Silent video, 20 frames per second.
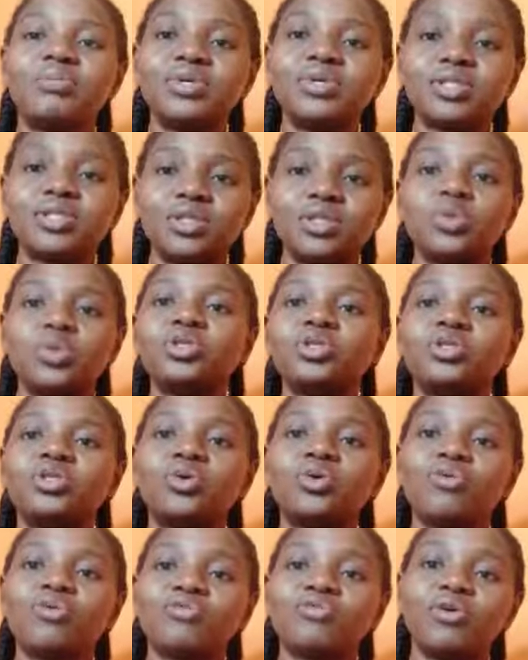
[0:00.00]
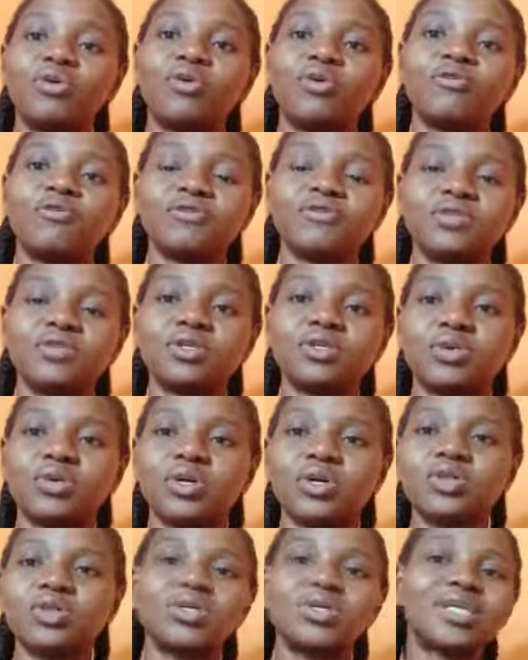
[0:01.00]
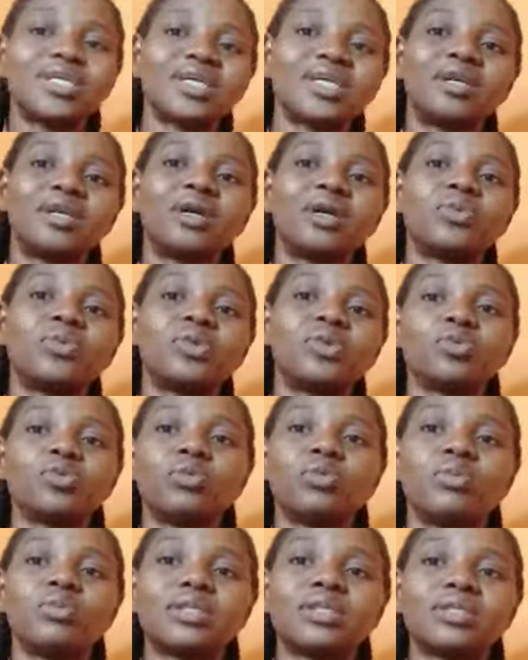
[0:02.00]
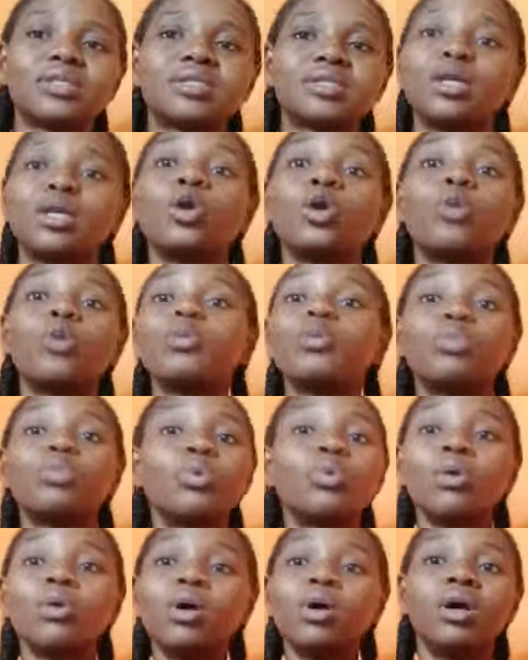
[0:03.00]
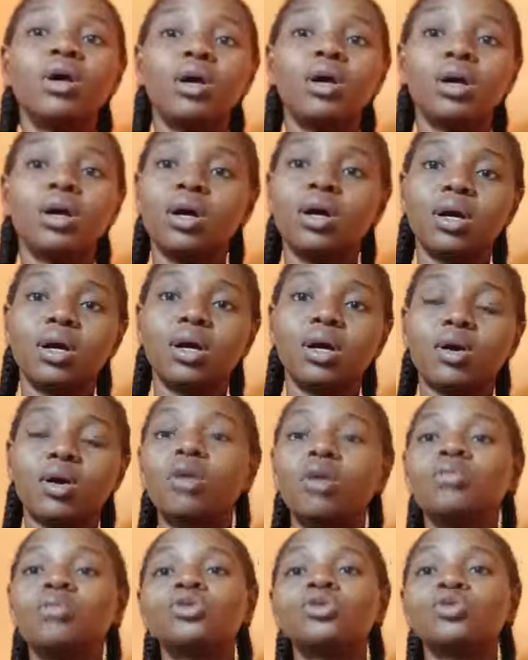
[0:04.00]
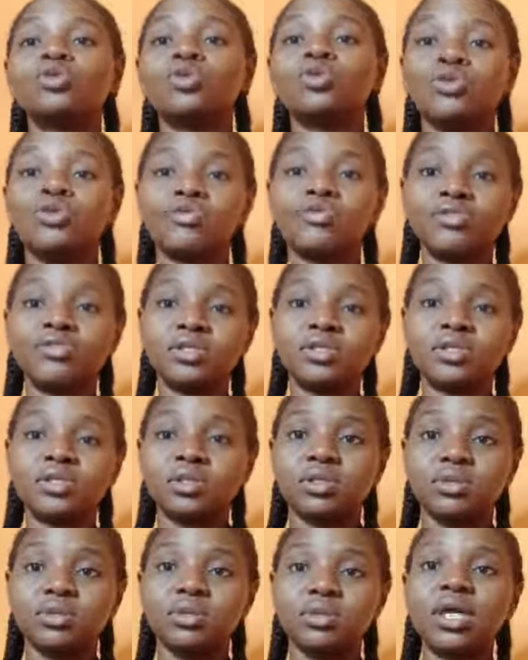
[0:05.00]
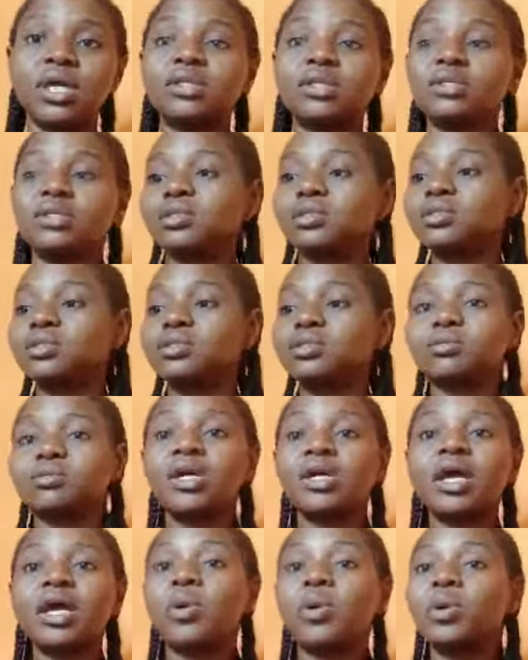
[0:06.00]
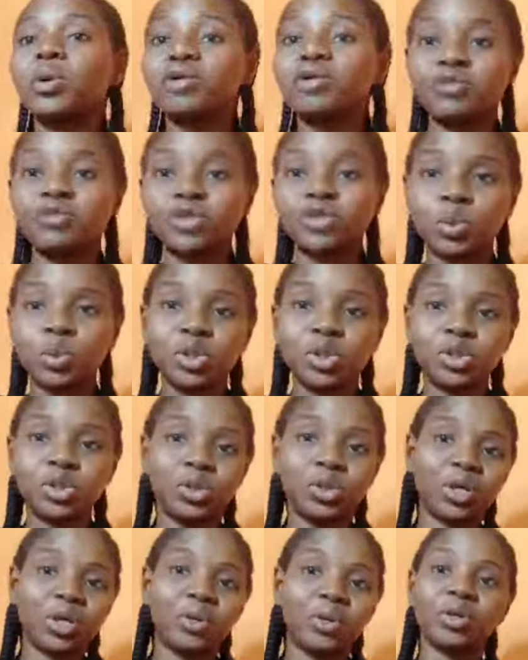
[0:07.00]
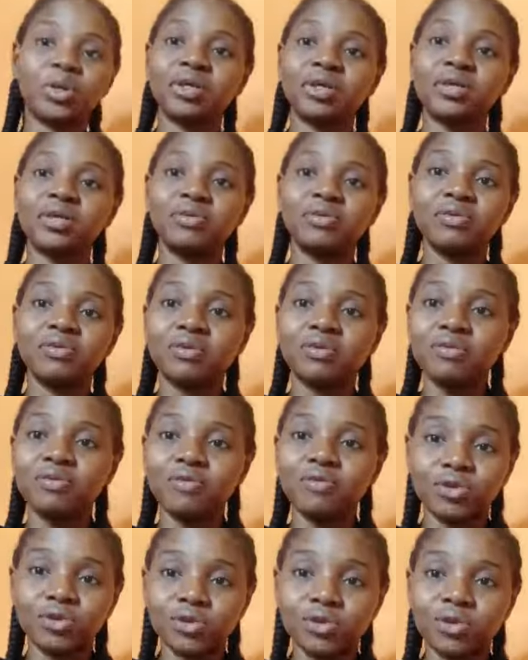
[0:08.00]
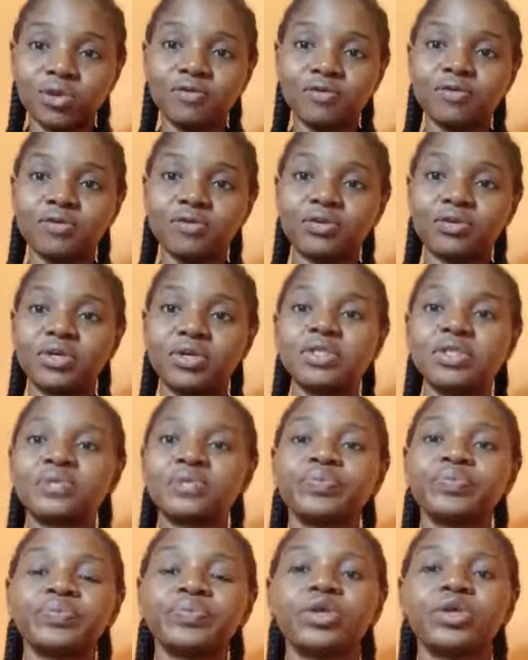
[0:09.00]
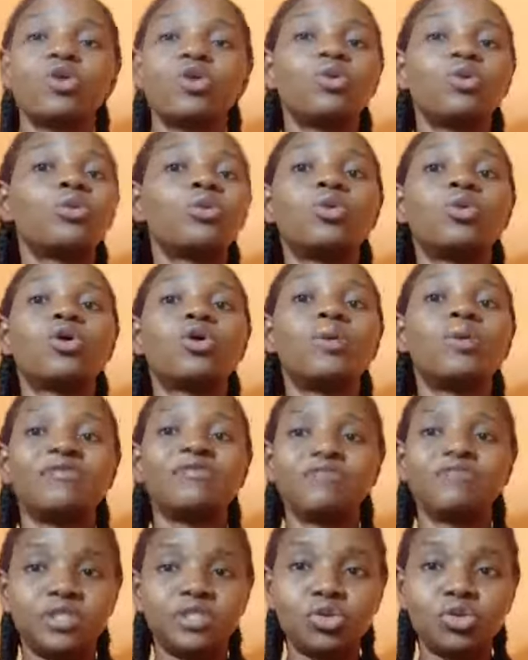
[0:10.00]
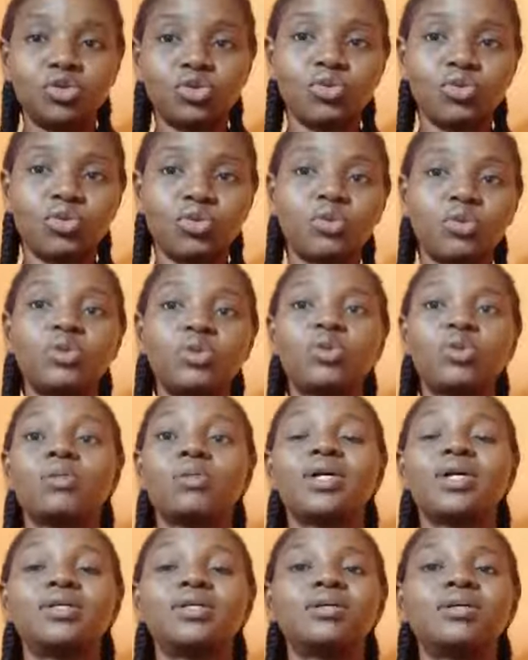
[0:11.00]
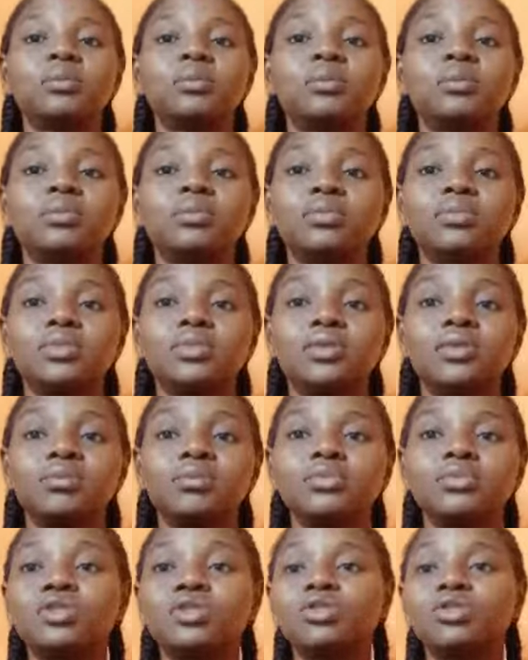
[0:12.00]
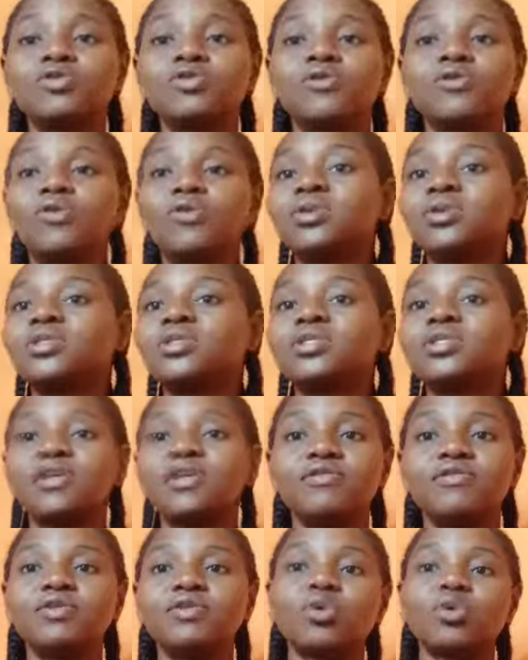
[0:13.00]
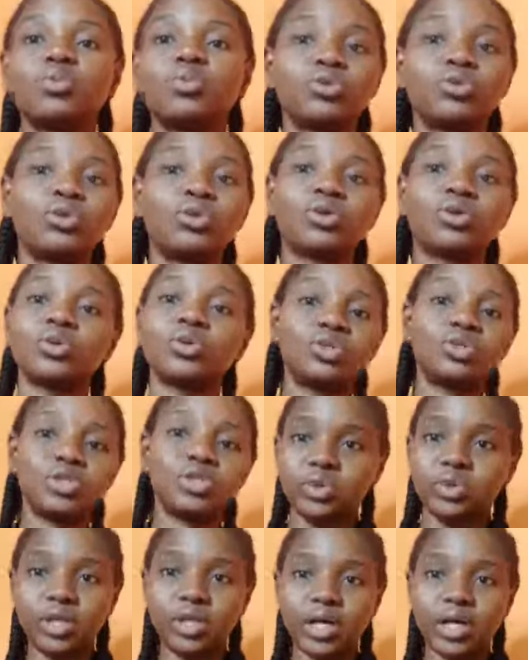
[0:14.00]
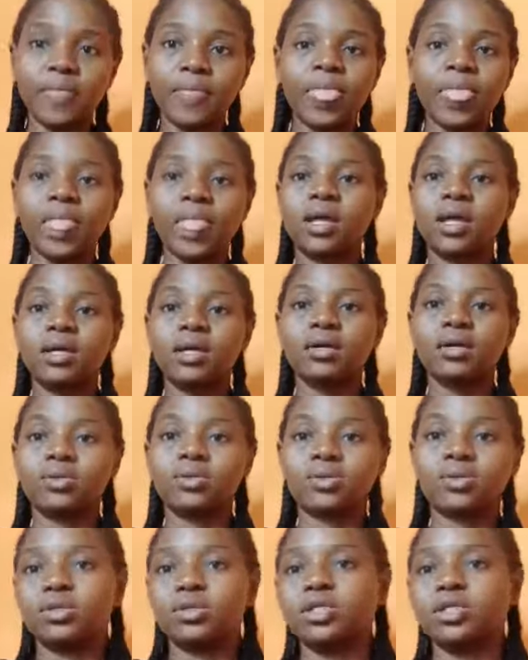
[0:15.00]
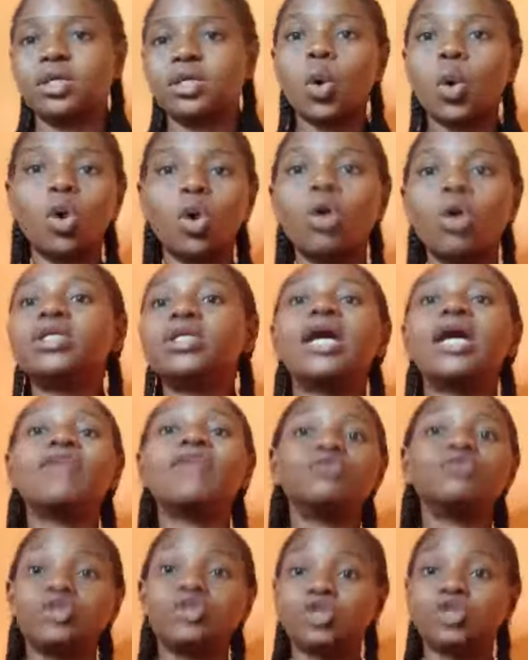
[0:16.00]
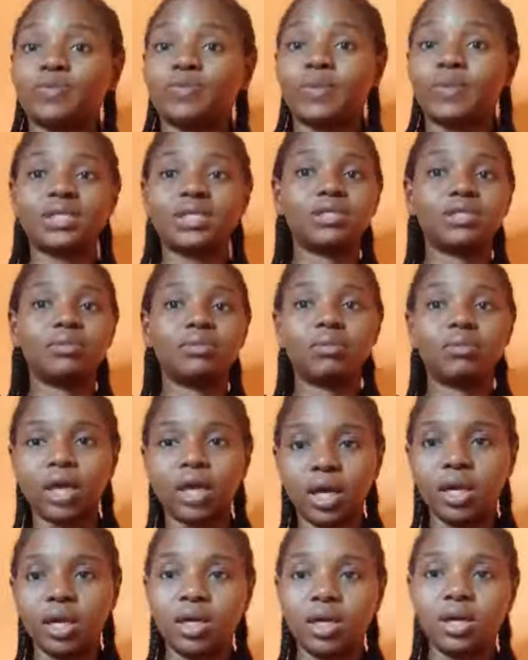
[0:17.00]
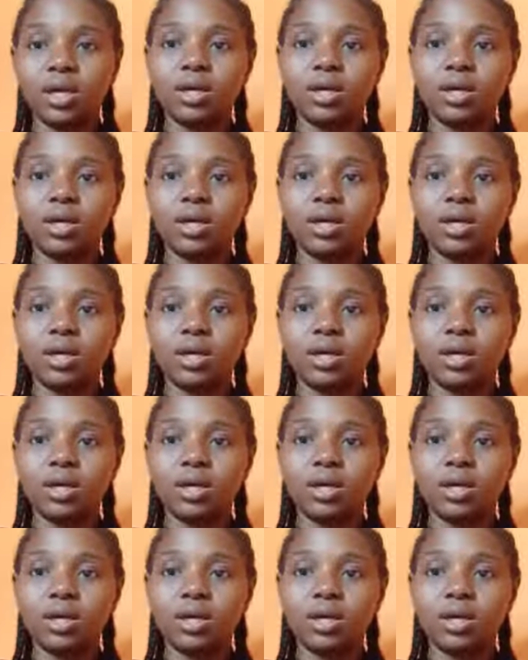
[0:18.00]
You can paste it on the door of your office. So that's another way to publicize. A lot of people come into your office, whether you're working for somebody or you're working for yourself. Alright, a lot of people will come and visit you. A lot of people come and see you for one service or product or the other. You understand? Or they are even just passing by.